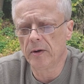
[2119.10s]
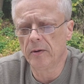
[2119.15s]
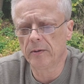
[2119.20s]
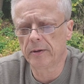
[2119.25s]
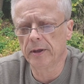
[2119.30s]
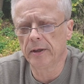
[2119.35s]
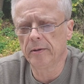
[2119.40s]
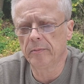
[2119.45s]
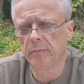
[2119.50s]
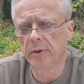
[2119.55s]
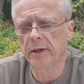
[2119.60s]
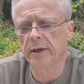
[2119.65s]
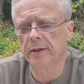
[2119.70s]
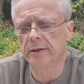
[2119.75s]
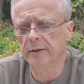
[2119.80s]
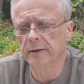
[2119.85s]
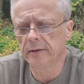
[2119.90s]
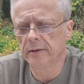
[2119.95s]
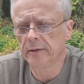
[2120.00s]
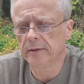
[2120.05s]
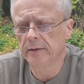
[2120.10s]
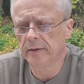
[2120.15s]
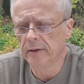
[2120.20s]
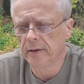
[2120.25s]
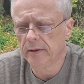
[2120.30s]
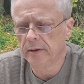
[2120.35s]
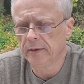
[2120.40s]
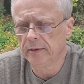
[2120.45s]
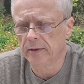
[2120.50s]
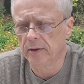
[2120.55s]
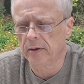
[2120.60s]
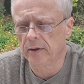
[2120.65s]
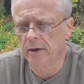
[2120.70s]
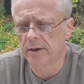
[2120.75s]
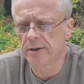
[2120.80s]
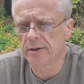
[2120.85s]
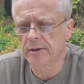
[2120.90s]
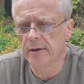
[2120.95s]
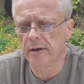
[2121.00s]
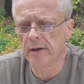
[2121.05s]
Okay, but there are
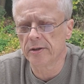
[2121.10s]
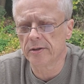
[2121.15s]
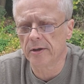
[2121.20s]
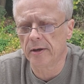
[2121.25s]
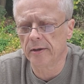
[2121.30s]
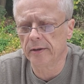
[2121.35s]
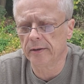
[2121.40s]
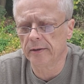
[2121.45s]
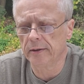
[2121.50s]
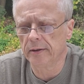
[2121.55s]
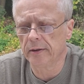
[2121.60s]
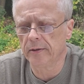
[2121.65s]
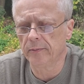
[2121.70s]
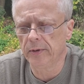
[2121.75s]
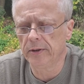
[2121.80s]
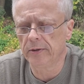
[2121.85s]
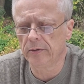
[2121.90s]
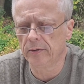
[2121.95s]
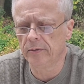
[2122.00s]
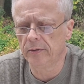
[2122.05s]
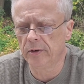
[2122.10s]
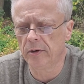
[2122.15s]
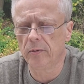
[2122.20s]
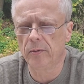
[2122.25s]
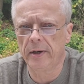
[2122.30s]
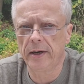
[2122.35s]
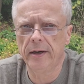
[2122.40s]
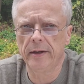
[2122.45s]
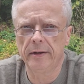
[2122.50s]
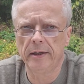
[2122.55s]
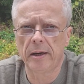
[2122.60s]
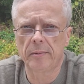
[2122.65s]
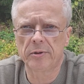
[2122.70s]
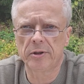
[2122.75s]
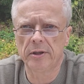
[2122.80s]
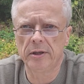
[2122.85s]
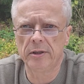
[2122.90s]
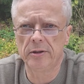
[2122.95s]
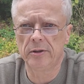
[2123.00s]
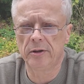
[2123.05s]
studies on it, and we do know why it
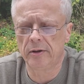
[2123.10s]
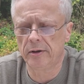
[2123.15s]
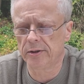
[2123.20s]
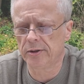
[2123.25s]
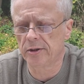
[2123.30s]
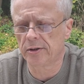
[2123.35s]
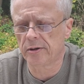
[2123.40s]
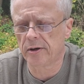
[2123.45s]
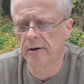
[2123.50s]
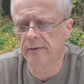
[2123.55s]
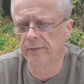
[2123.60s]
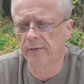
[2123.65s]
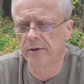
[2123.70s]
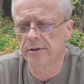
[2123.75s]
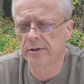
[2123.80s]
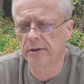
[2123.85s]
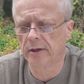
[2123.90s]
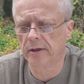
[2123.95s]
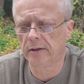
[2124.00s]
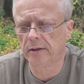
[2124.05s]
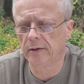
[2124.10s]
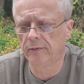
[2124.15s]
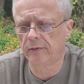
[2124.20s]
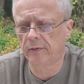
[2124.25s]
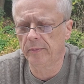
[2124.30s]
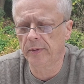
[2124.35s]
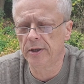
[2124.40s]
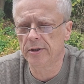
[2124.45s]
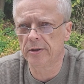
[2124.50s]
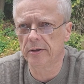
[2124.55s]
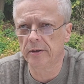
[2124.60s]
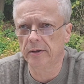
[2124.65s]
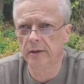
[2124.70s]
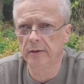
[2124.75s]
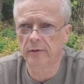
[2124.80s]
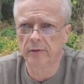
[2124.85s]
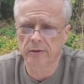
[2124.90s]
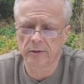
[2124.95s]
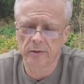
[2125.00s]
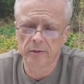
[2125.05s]
naps easier. It's just hard for us to get the information
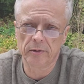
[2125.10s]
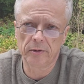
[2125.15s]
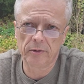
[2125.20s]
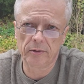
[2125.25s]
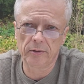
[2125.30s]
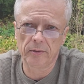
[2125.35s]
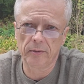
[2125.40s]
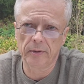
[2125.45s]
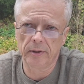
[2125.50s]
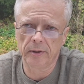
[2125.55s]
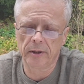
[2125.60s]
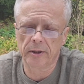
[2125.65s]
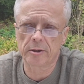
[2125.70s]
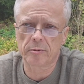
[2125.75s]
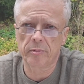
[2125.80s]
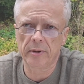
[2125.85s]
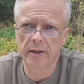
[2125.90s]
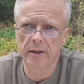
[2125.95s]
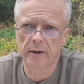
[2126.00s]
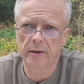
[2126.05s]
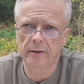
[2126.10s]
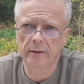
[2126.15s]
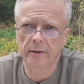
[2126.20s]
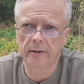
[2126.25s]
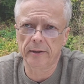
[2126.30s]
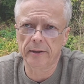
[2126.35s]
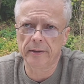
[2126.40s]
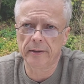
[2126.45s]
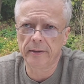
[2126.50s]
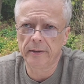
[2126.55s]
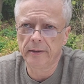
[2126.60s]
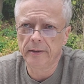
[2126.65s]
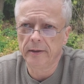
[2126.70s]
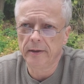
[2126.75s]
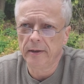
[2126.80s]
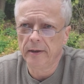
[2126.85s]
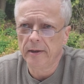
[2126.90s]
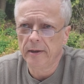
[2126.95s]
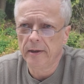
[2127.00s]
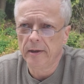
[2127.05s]
and to explain it clearly.
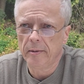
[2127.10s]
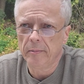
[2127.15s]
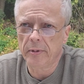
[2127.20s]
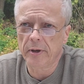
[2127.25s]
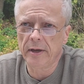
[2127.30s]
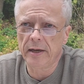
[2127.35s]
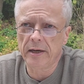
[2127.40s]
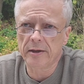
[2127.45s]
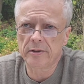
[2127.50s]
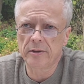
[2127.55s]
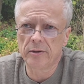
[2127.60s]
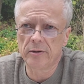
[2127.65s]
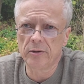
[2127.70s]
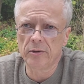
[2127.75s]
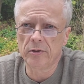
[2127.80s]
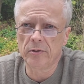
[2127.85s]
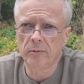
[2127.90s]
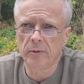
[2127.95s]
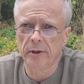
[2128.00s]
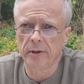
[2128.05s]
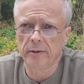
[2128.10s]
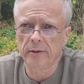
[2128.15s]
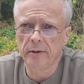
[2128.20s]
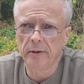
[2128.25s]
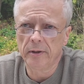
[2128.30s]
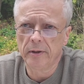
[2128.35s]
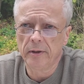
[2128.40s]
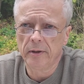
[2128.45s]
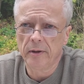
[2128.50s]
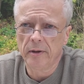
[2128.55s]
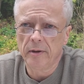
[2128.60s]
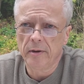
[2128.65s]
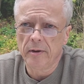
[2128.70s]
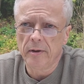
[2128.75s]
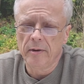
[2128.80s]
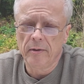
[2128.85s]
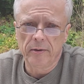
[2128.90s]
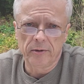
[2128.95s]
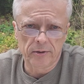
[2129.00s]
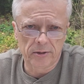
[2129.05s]
But it has to do with
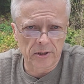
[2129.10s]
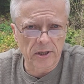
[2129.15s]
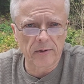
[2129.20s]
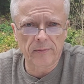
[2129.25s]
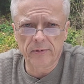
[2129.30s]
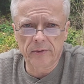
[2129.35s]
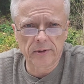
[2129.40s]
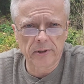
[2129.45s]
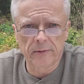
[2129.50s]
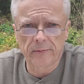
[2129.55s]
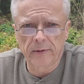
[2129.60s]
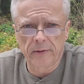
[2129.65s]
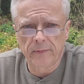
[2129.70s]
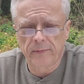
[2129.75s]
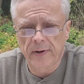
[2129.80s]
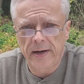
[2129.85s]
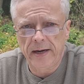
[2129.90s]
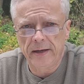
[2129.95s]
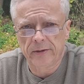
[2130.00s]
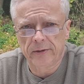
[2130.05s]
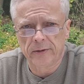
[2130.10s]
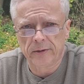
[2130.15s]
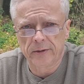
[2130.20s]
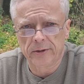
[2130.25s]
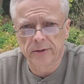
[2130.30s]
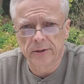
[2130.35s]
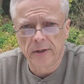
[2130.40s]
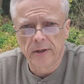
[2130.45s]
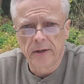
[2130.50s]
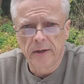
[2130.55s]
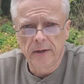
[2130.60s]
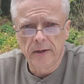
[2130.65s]
several different factors.